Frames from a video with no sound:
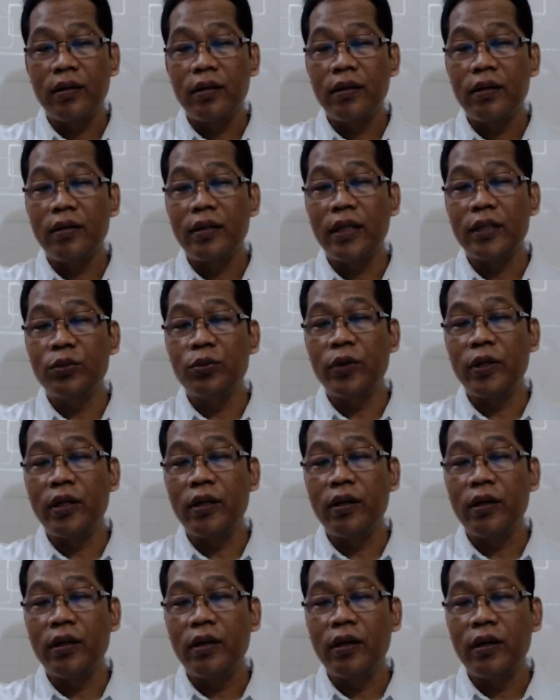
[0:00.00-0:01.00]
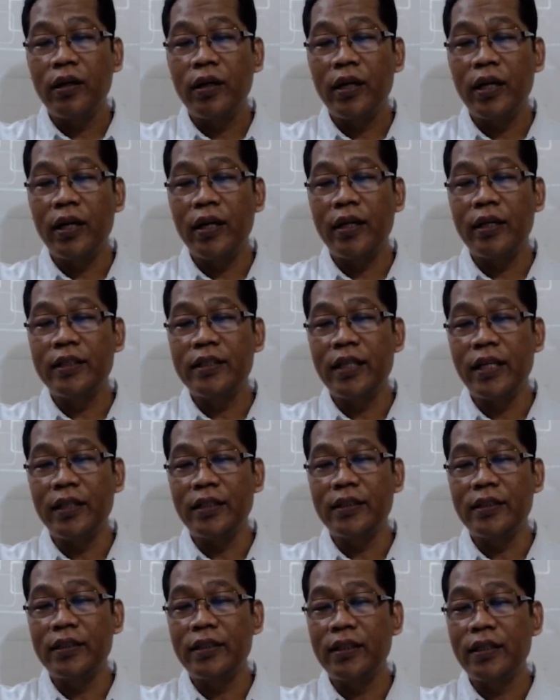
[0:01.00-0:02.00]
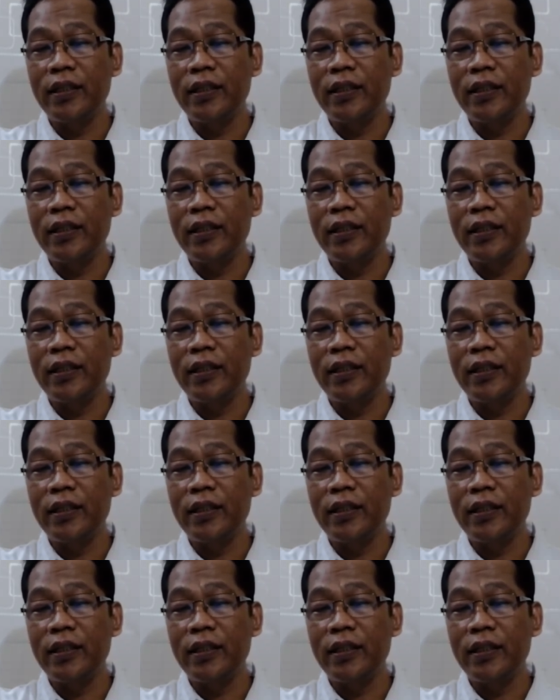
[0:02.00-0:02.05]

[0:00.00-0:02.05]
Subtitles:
That's what here it says.